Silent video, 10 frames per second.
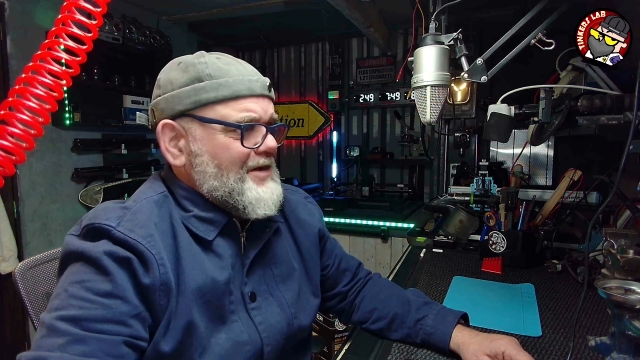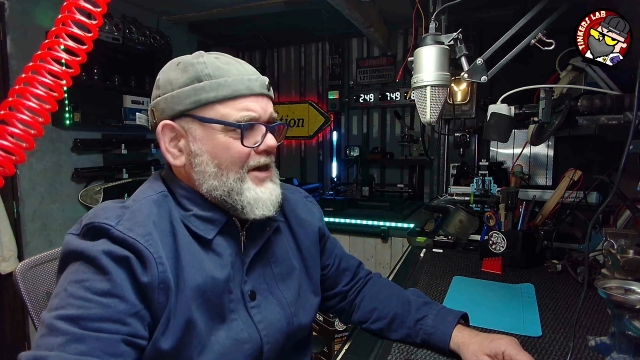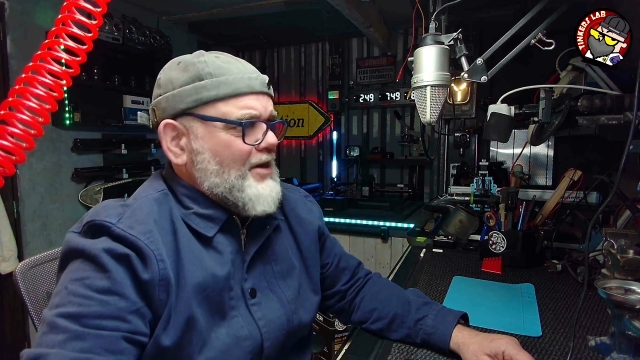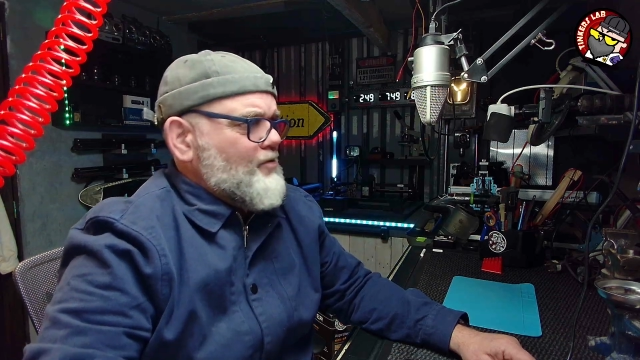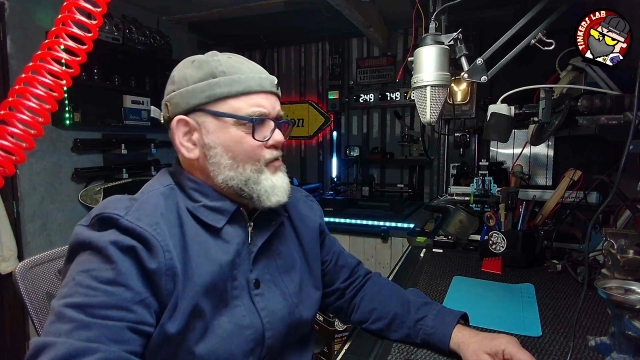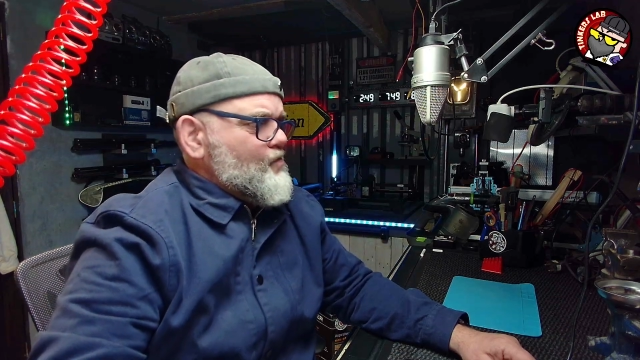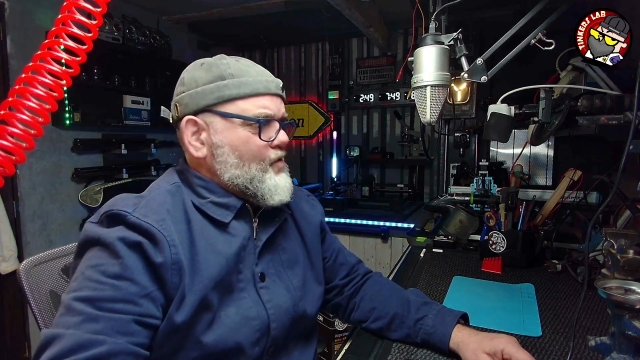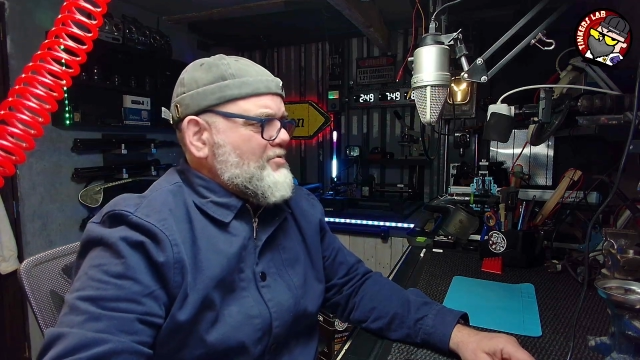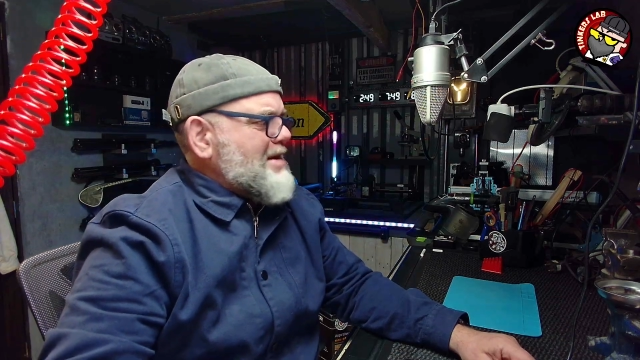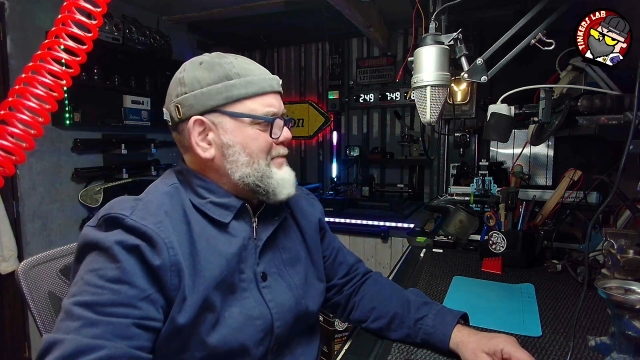Oh,
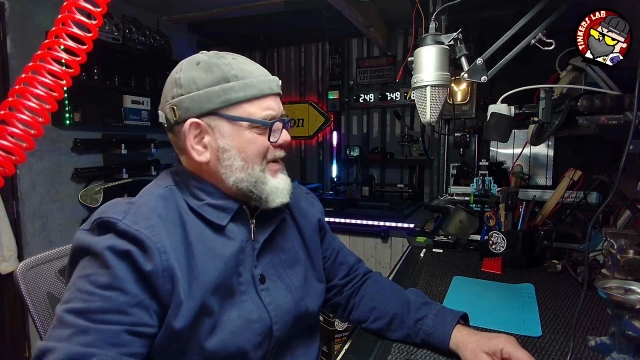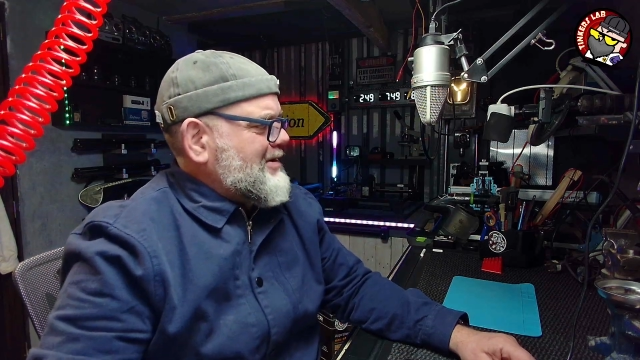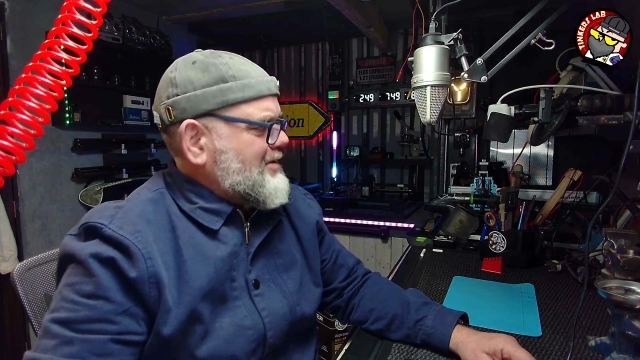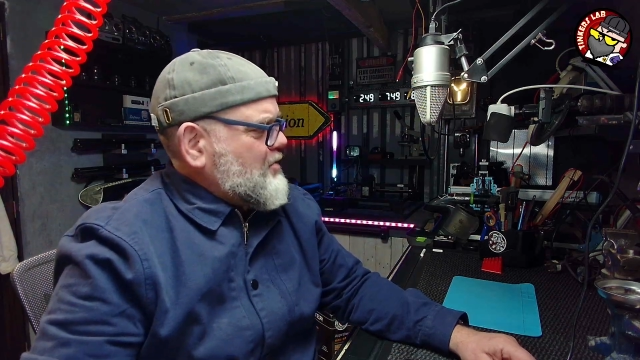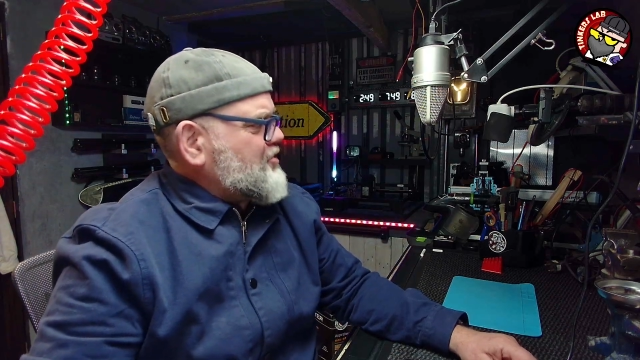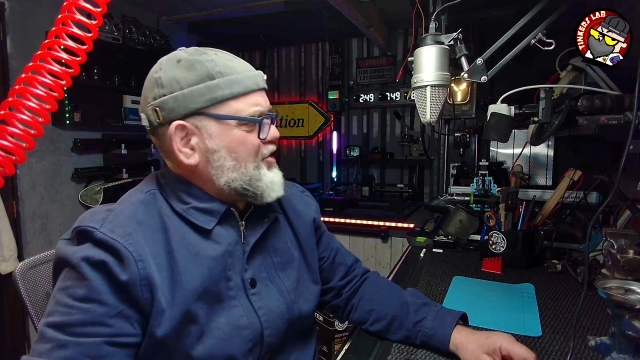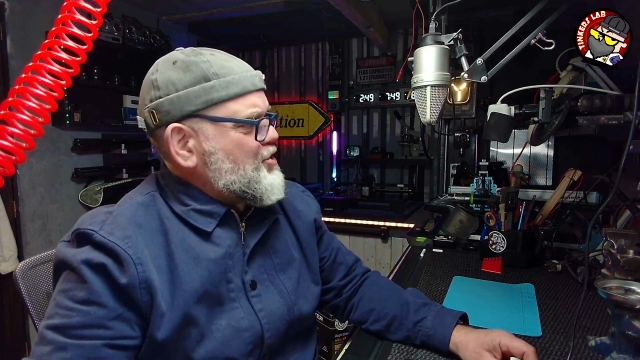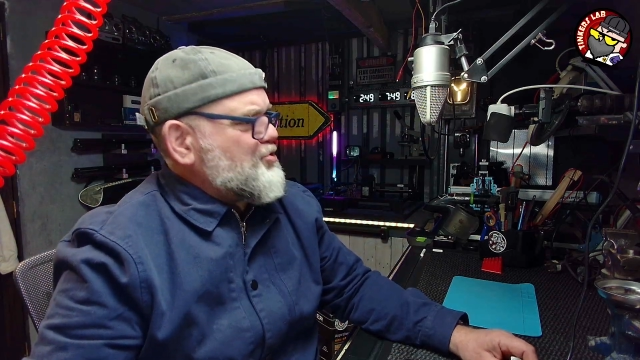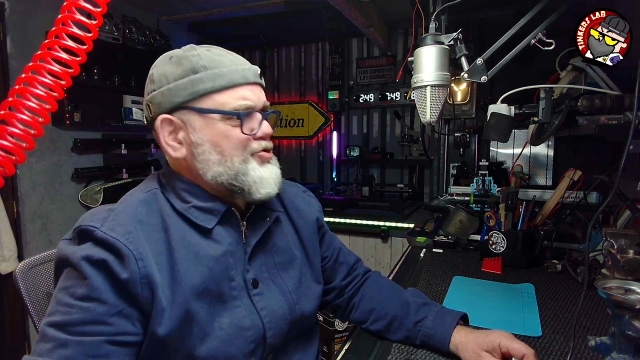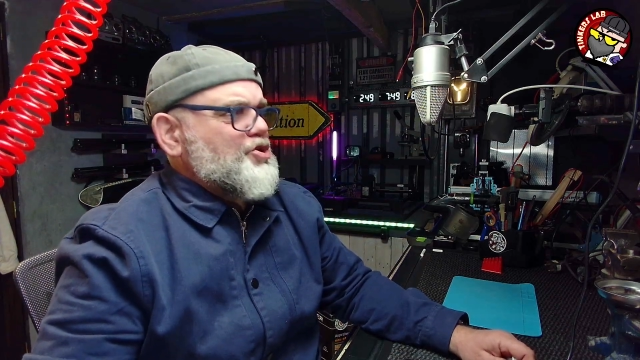Grandpa, what do
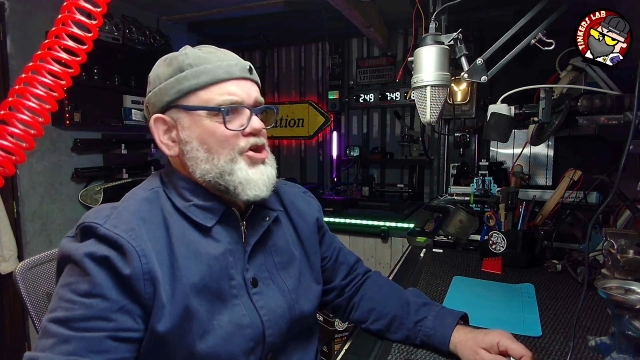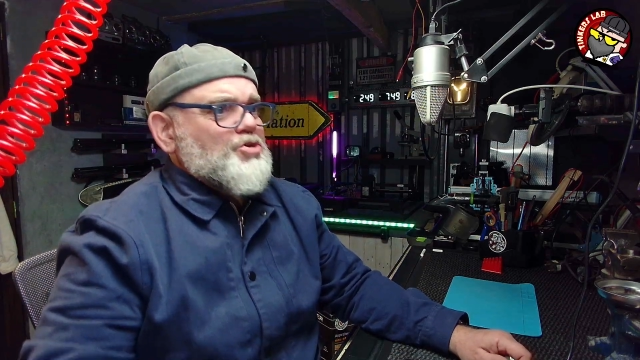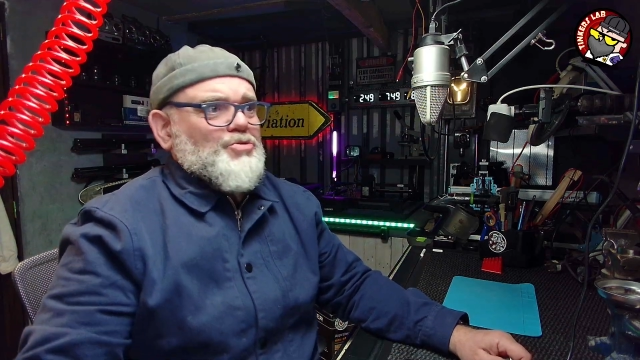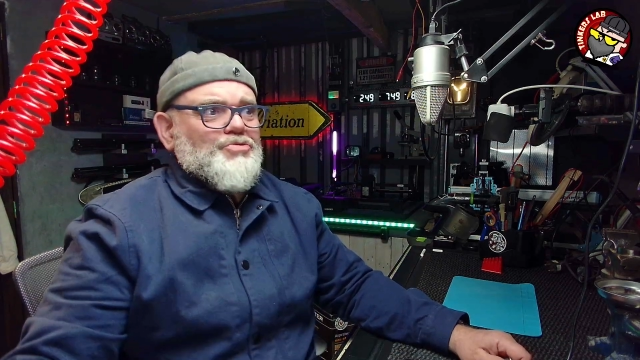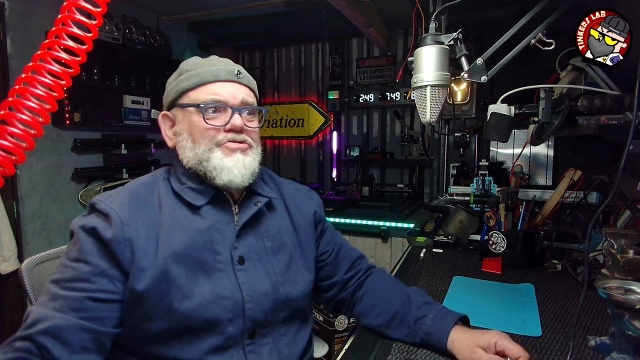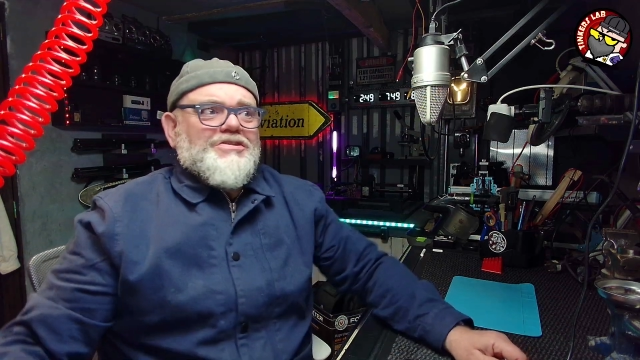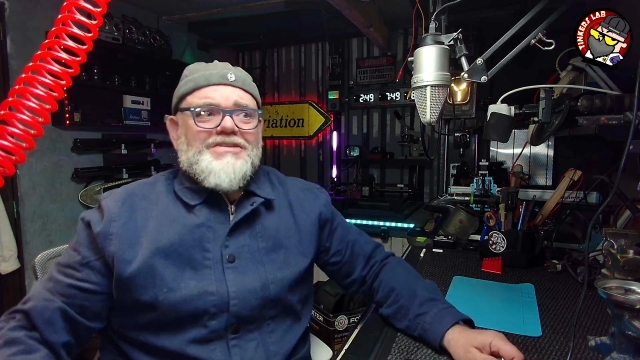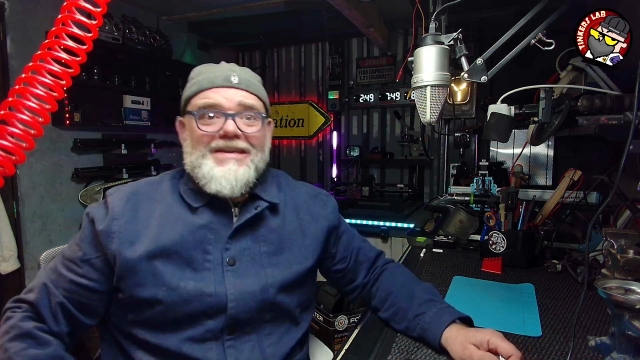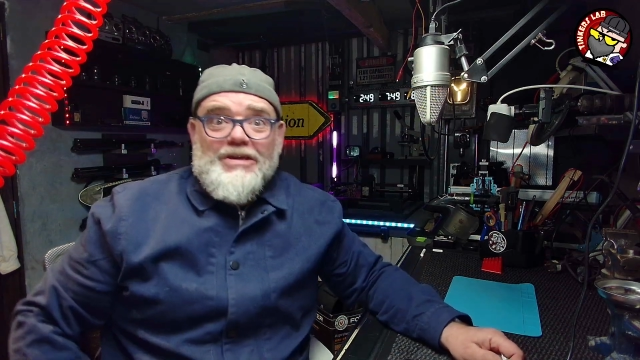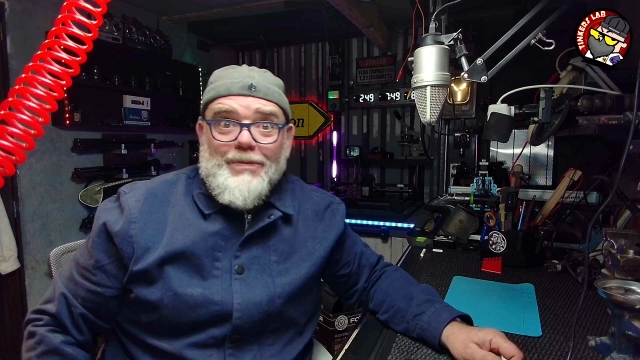you used to use to
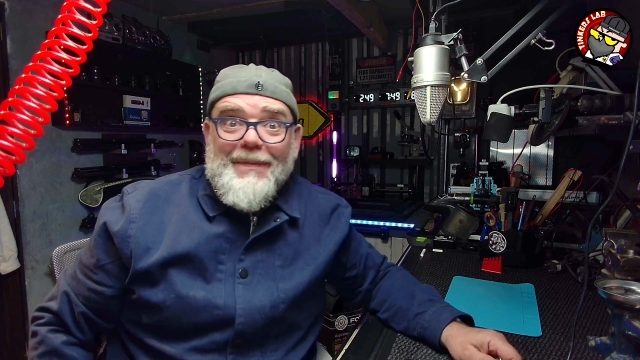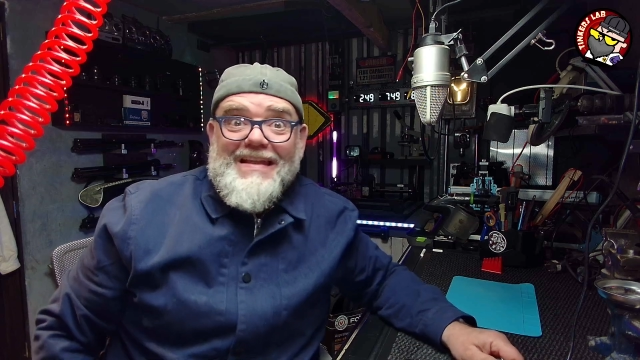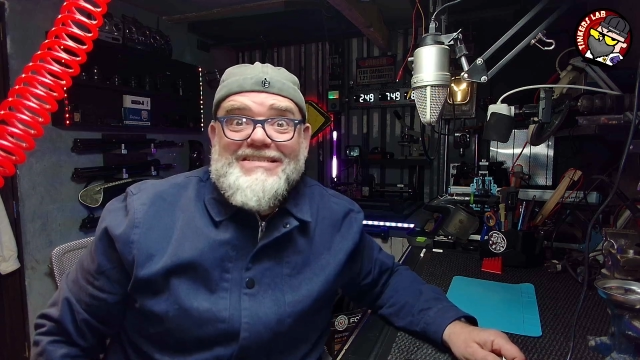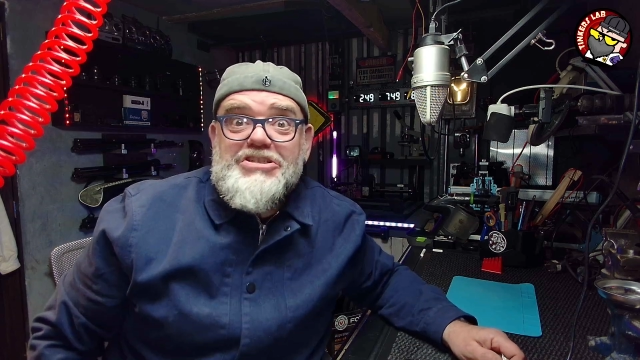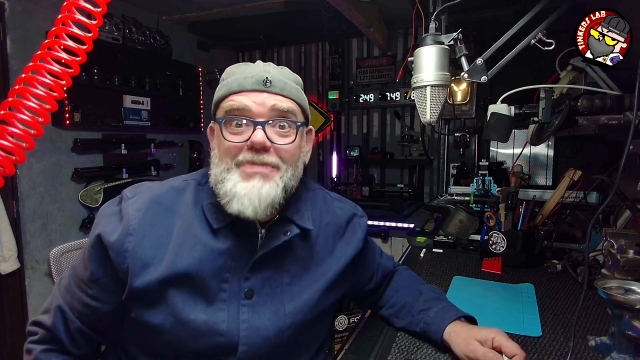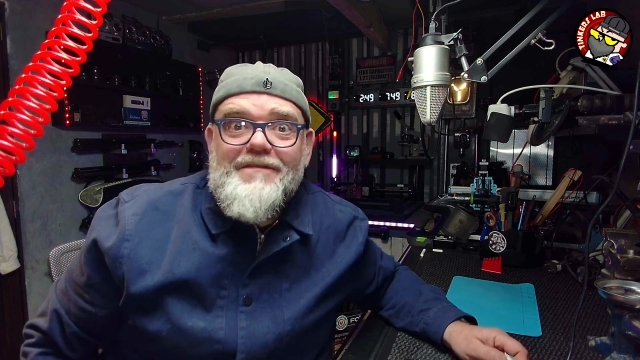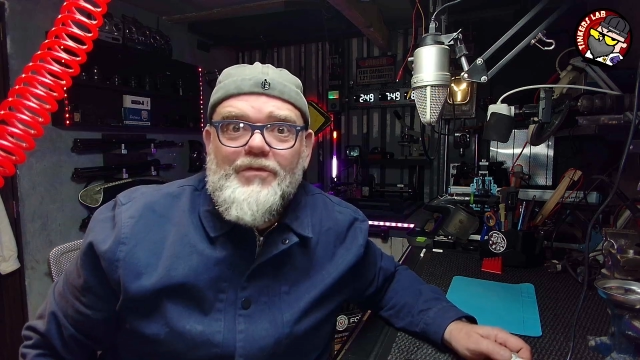take your pictures with?